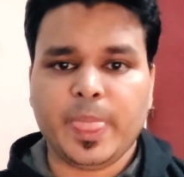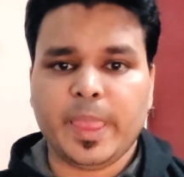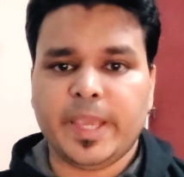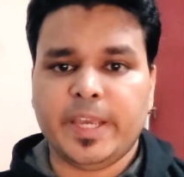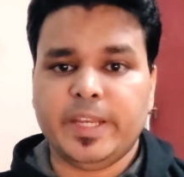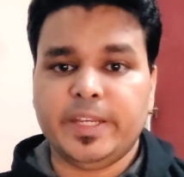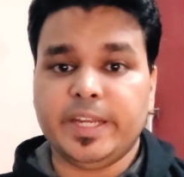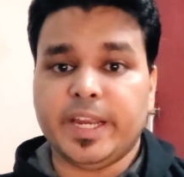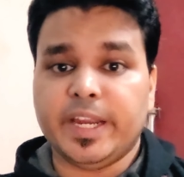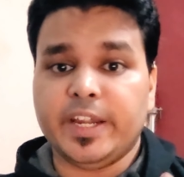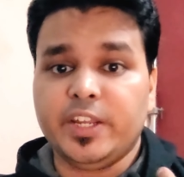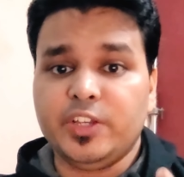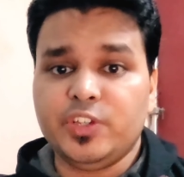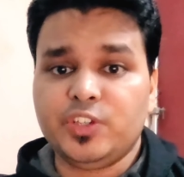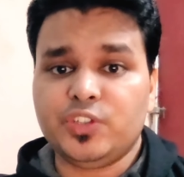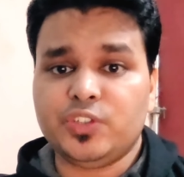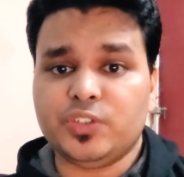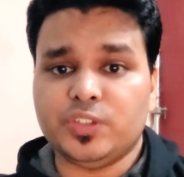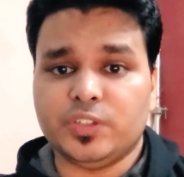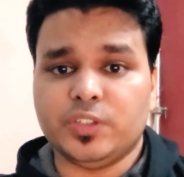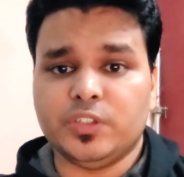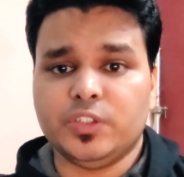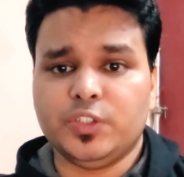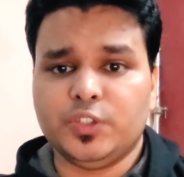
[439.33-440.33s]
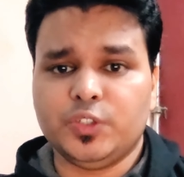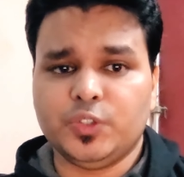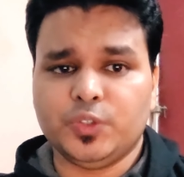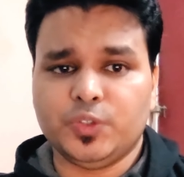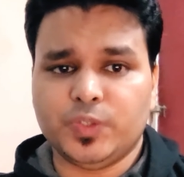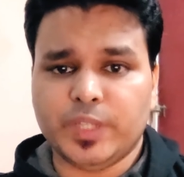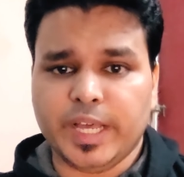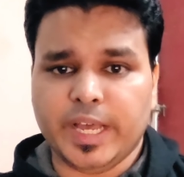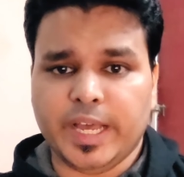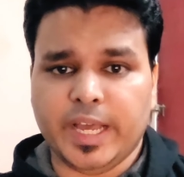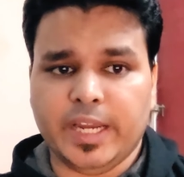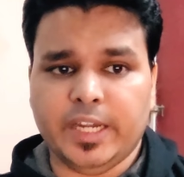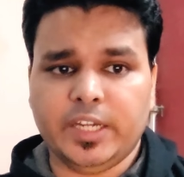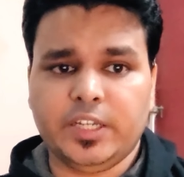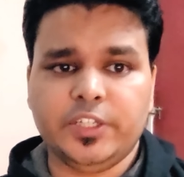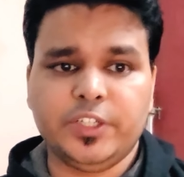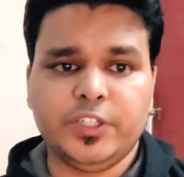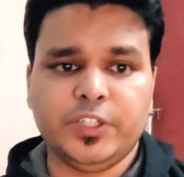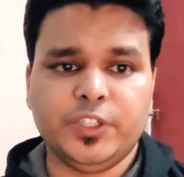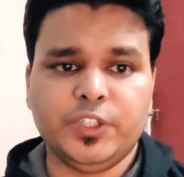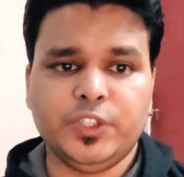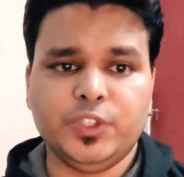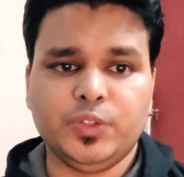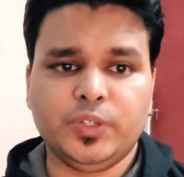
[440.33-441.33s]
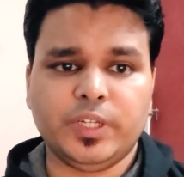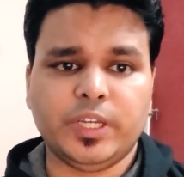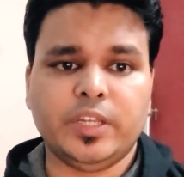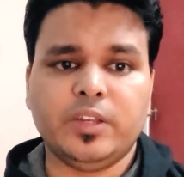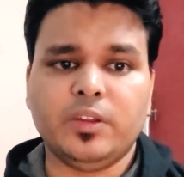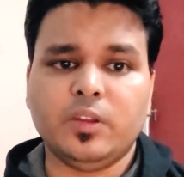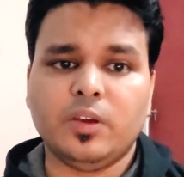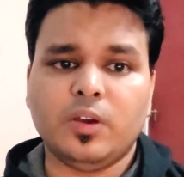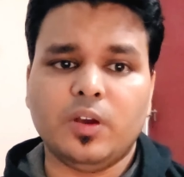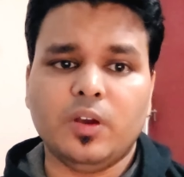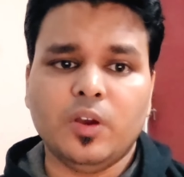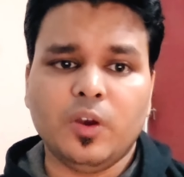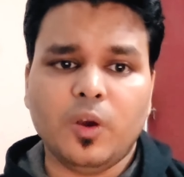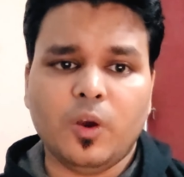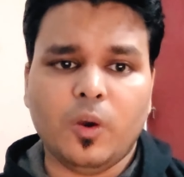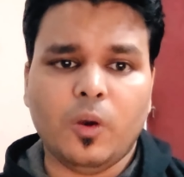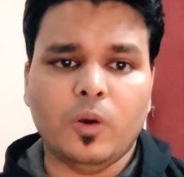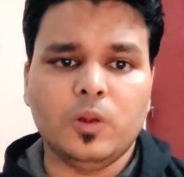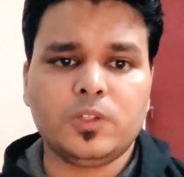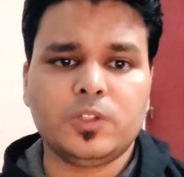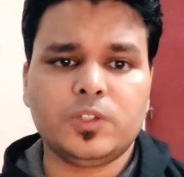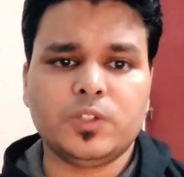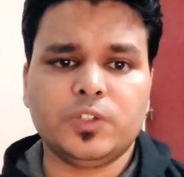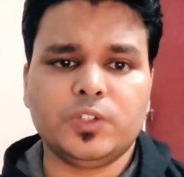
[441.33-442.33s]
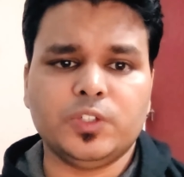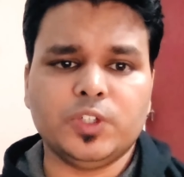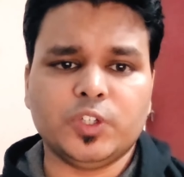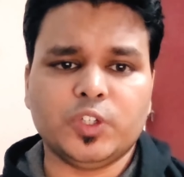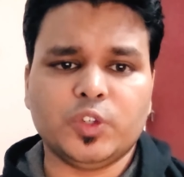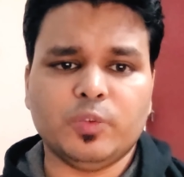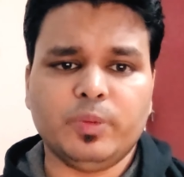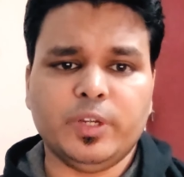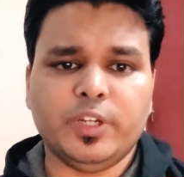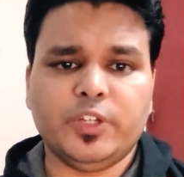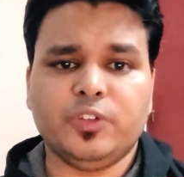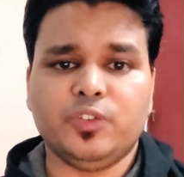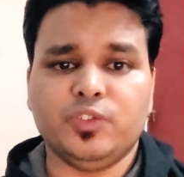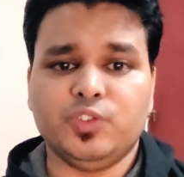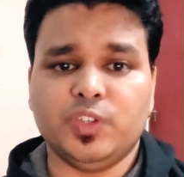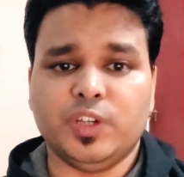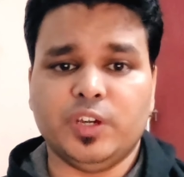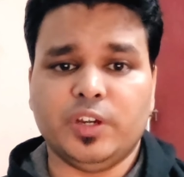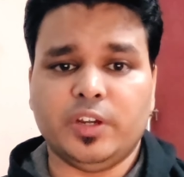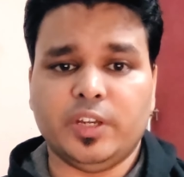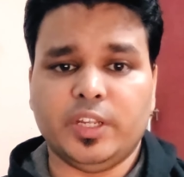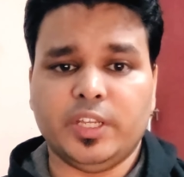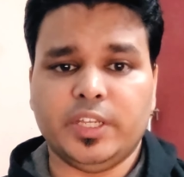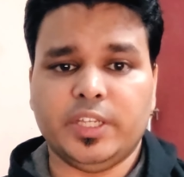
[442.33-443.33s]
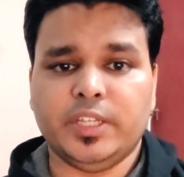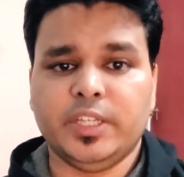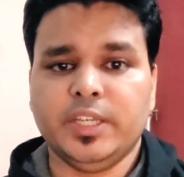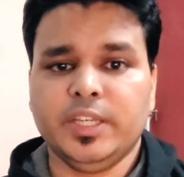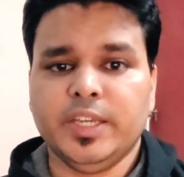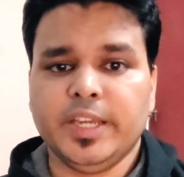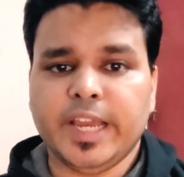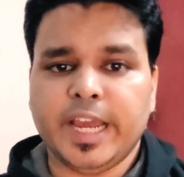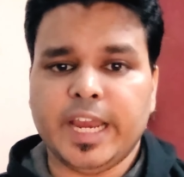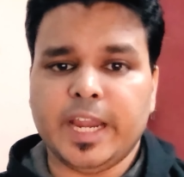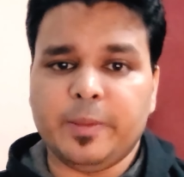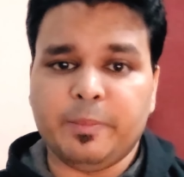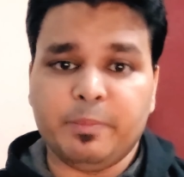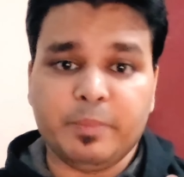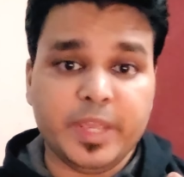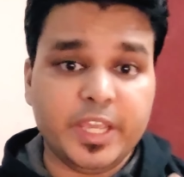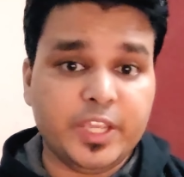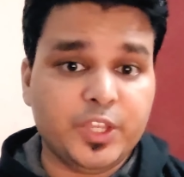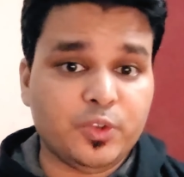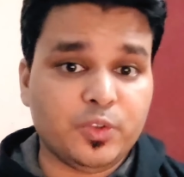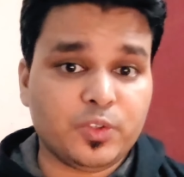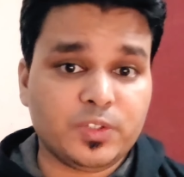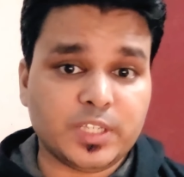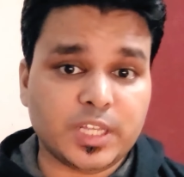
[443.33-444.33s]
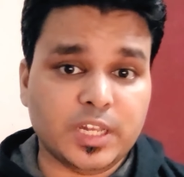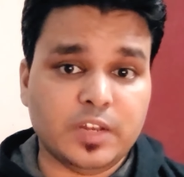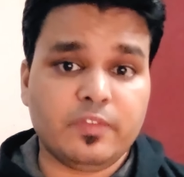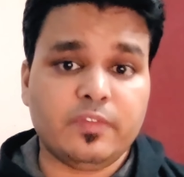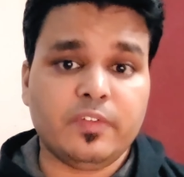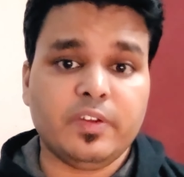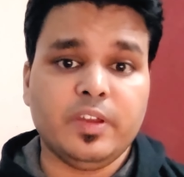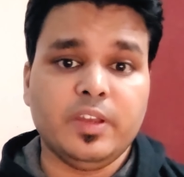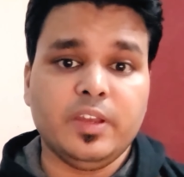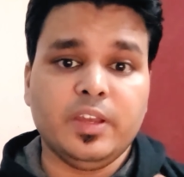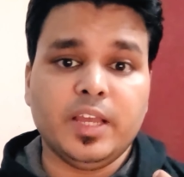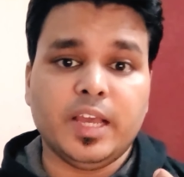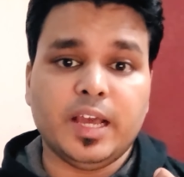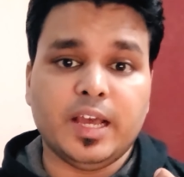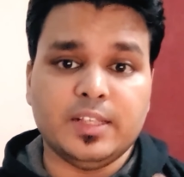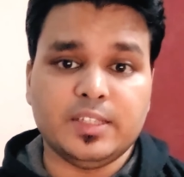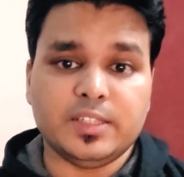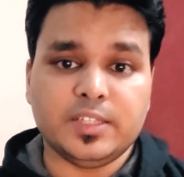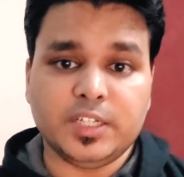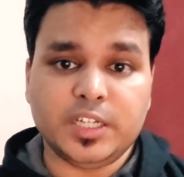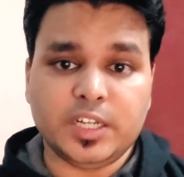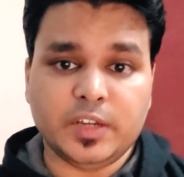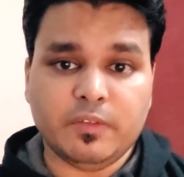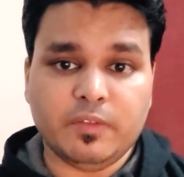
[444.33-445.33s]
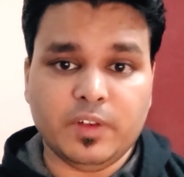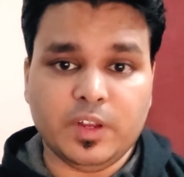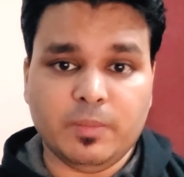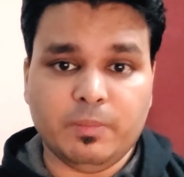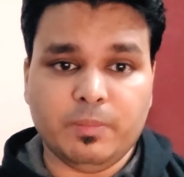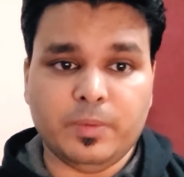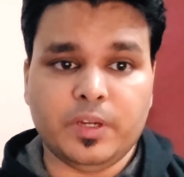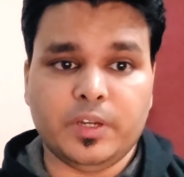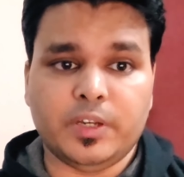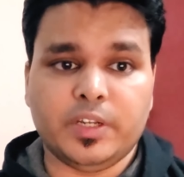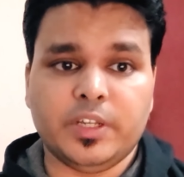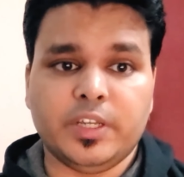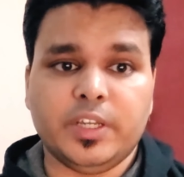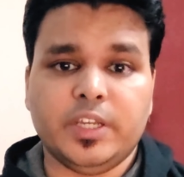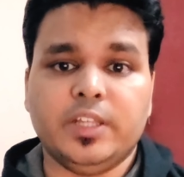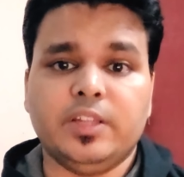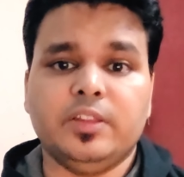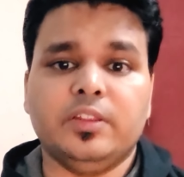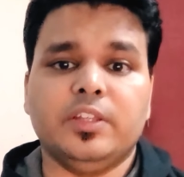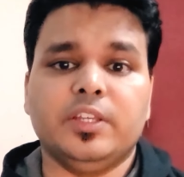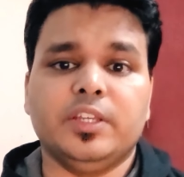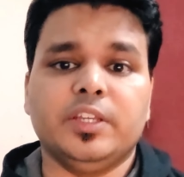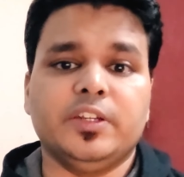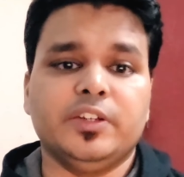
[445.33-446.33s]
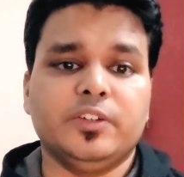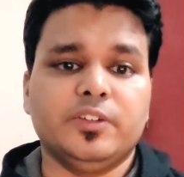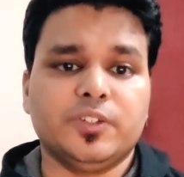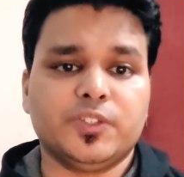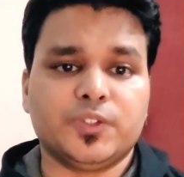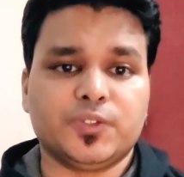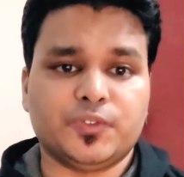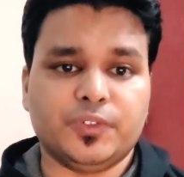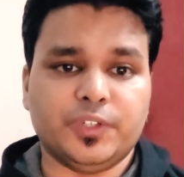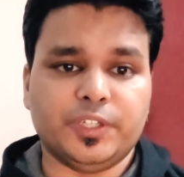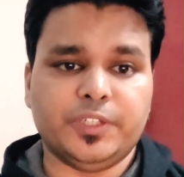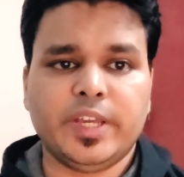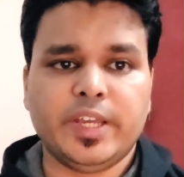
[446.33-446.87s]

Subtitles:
In addition to that, you can also document your journey and make yourself as a developer in the industry.